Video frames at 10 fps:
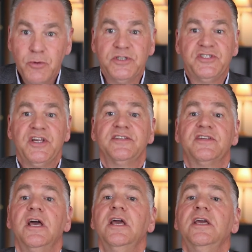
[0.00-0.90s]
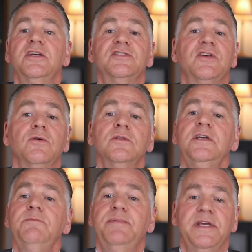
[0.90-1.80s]
which says, "His
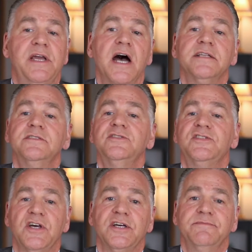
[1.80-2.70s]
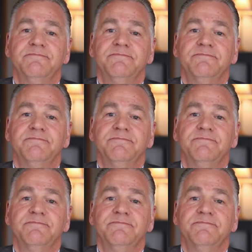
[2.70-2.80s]
only begotten son."